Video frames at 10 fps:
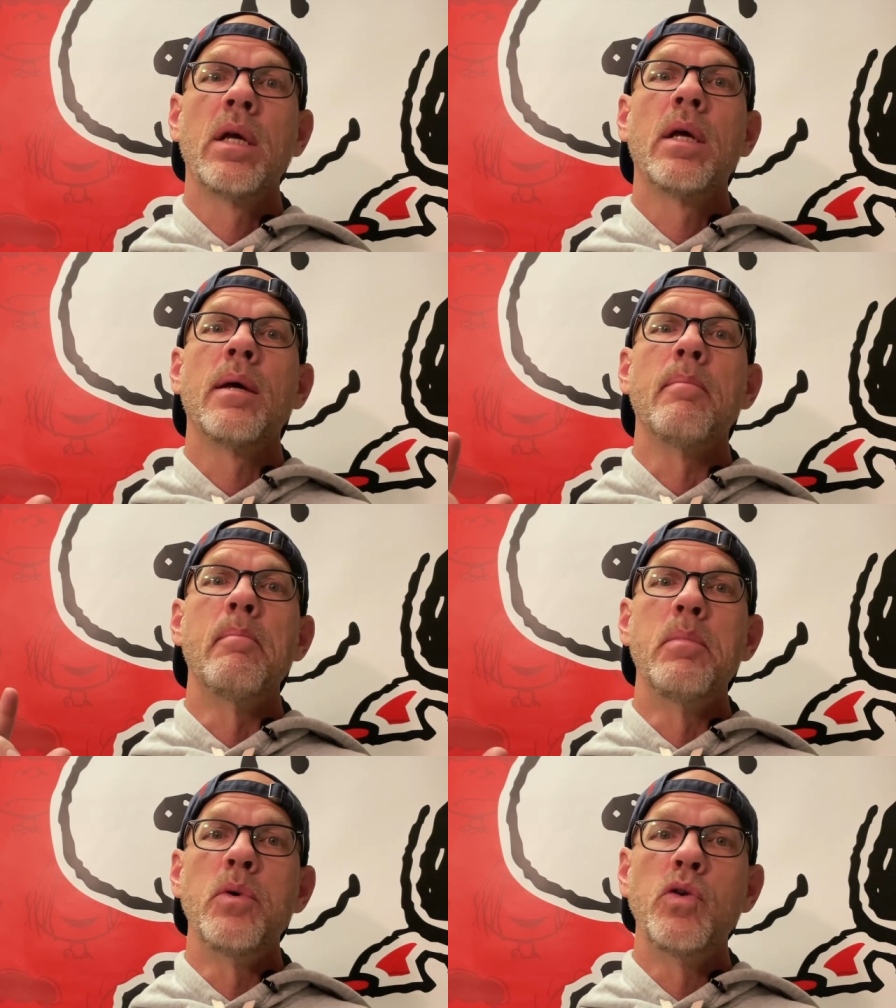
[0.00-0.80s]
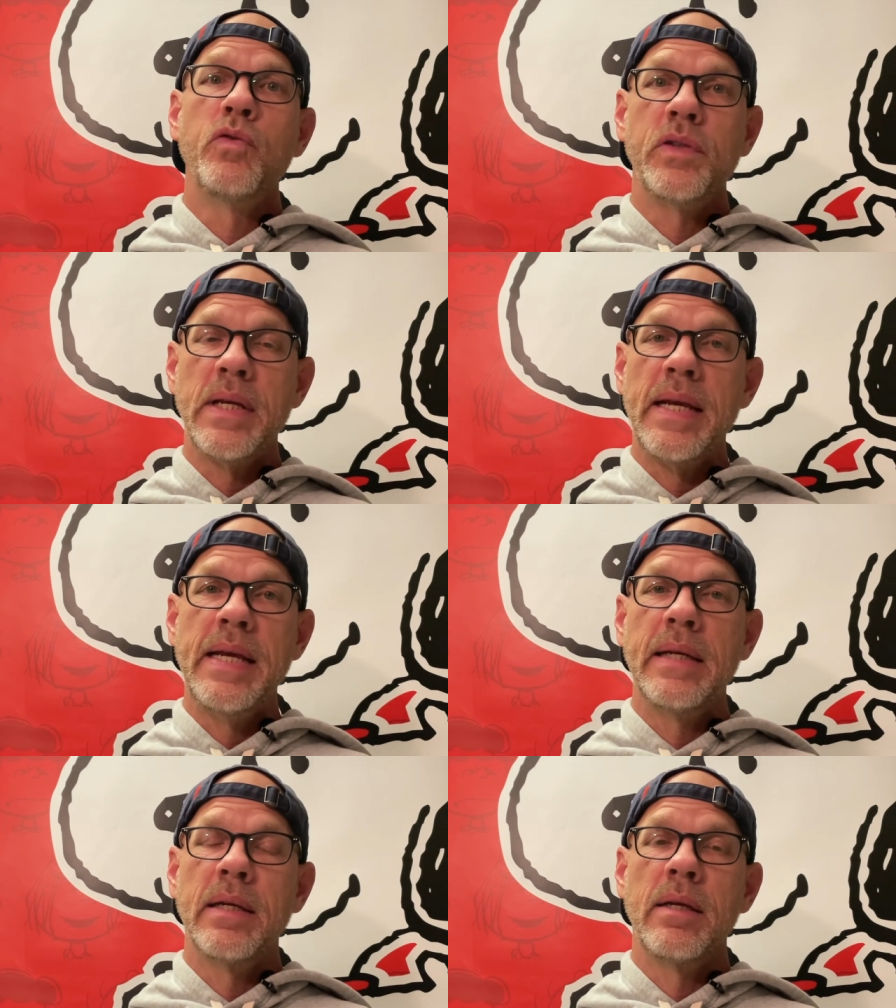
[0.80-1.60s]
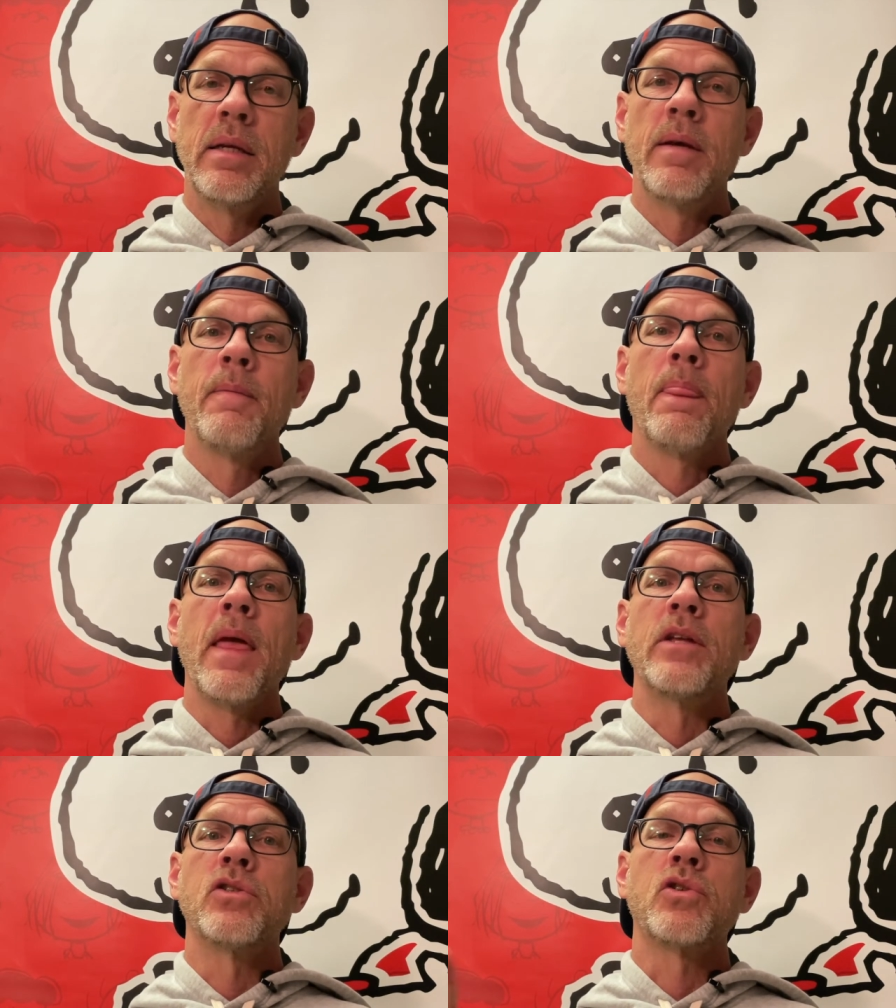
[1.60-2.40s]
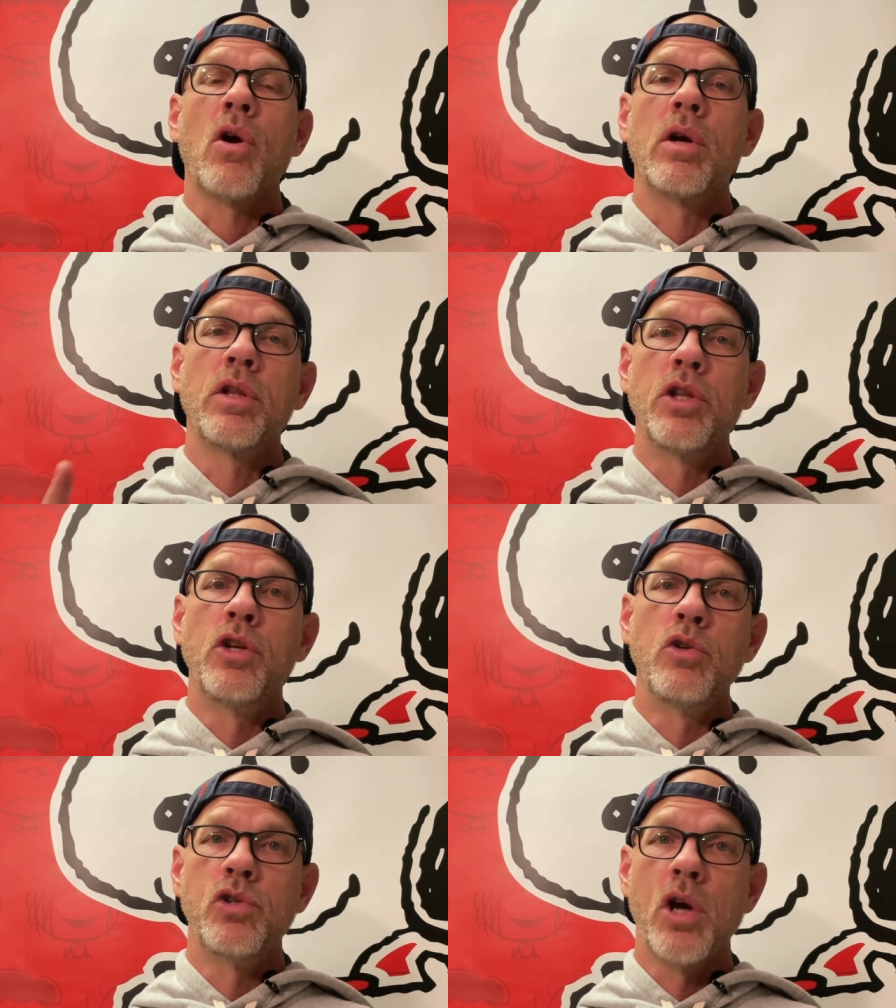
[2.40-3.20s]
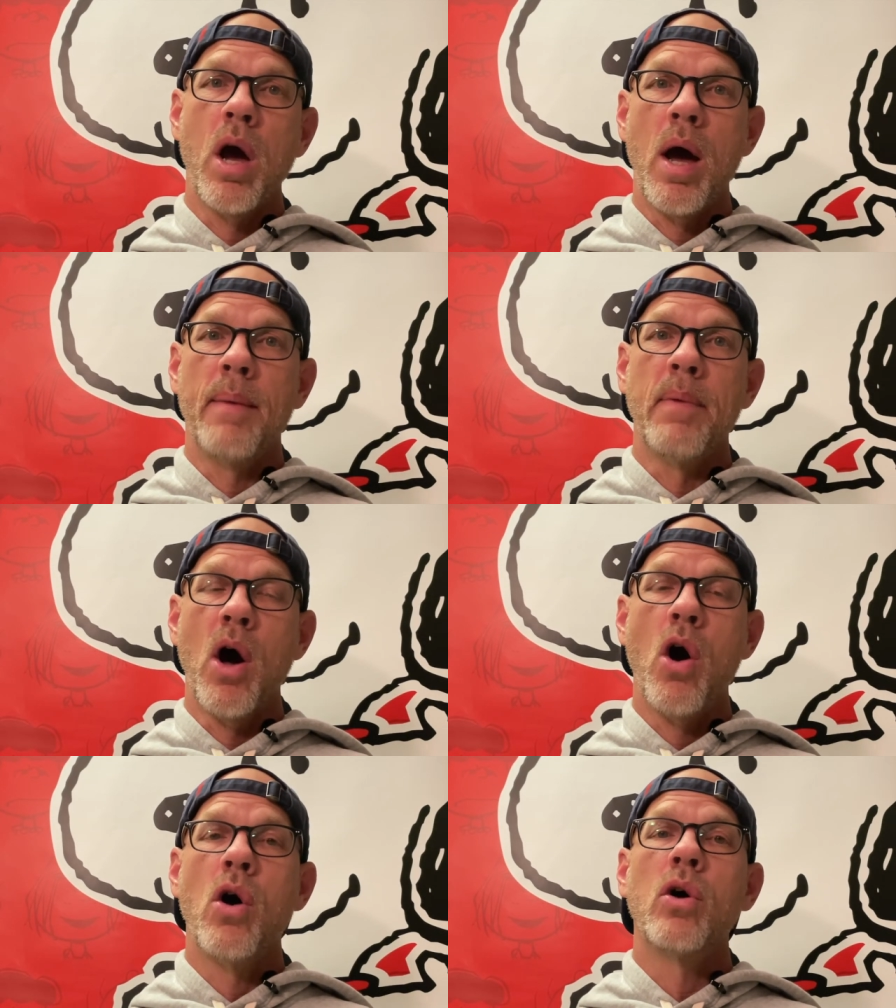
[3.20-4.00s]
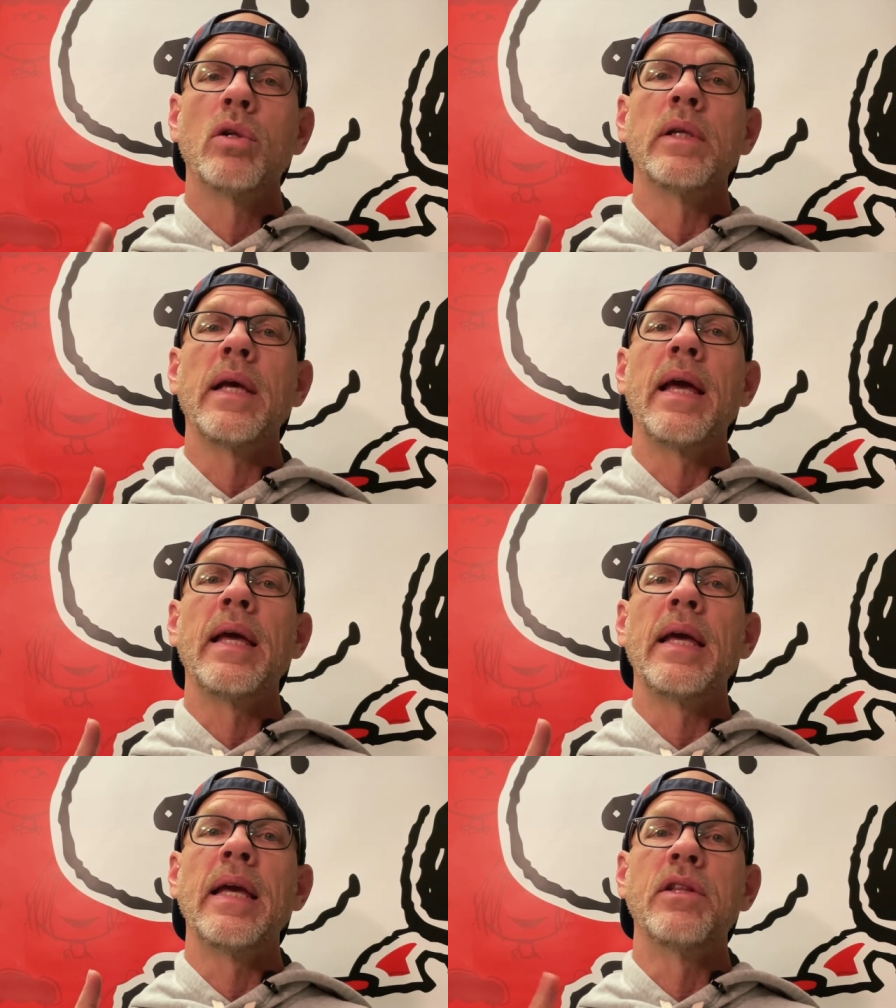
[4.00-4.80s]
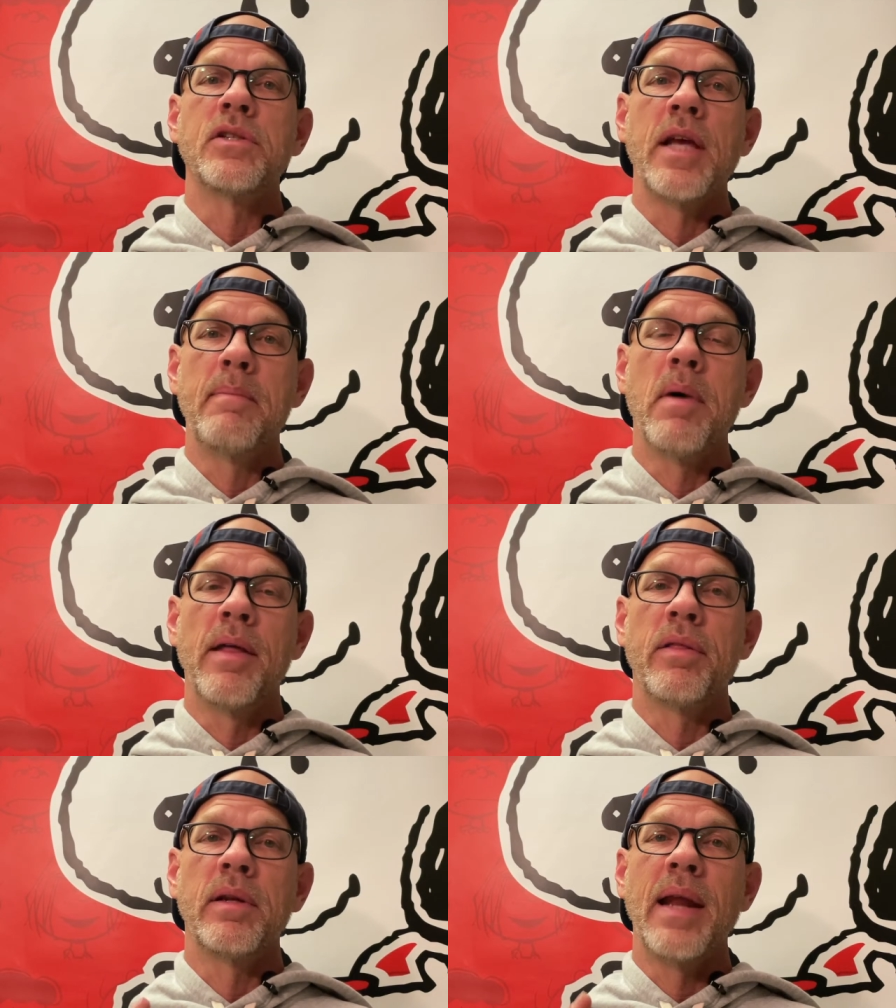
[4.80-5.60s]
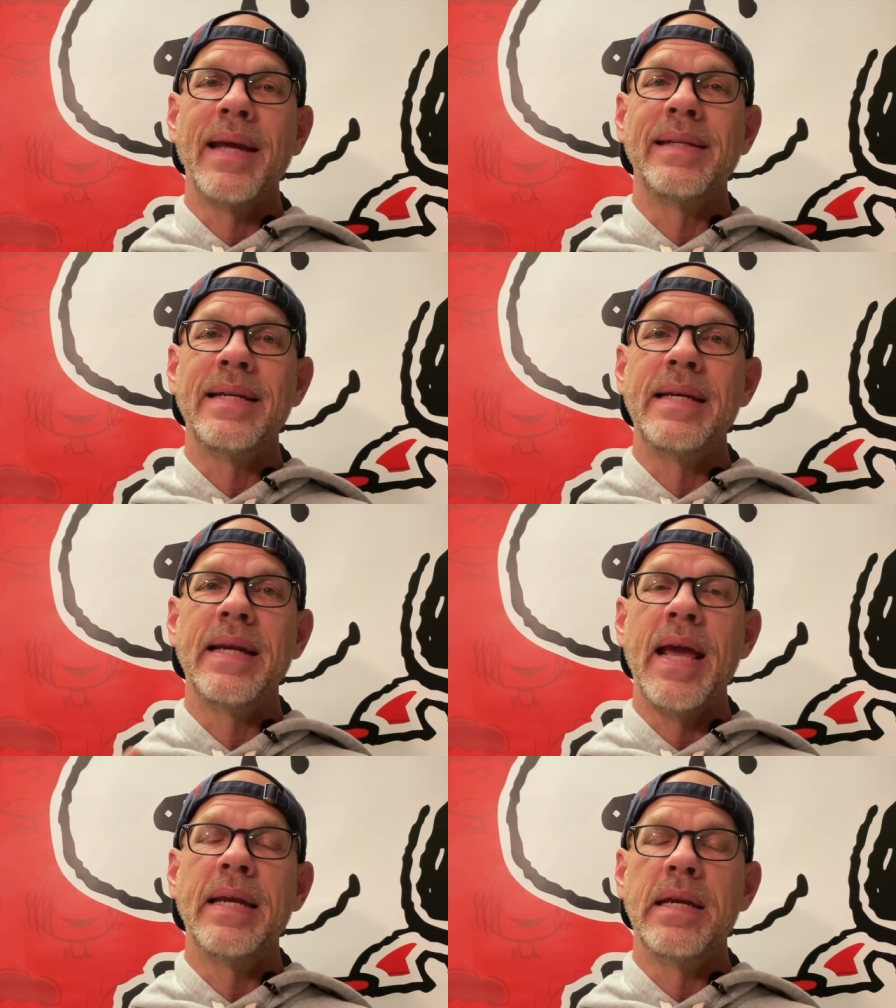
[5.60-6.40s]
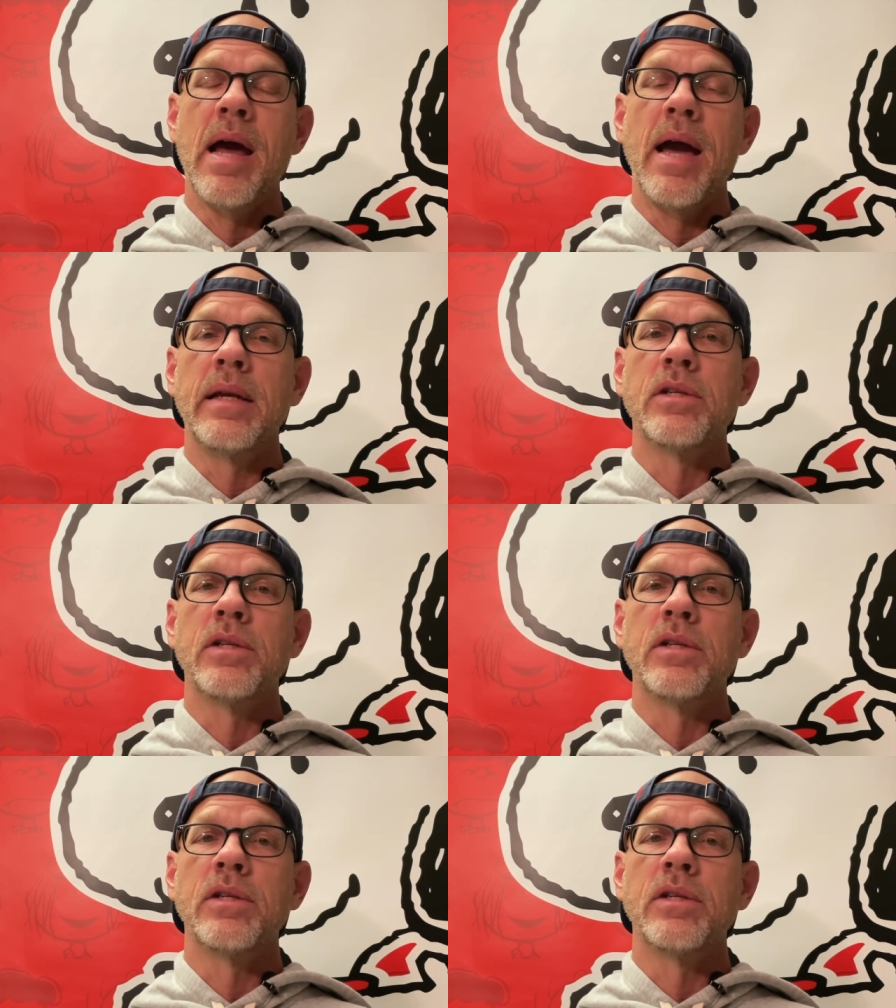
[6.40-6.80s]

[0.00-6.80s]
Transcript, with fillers: moved to Enid, and started the new job all in the same month, 1989.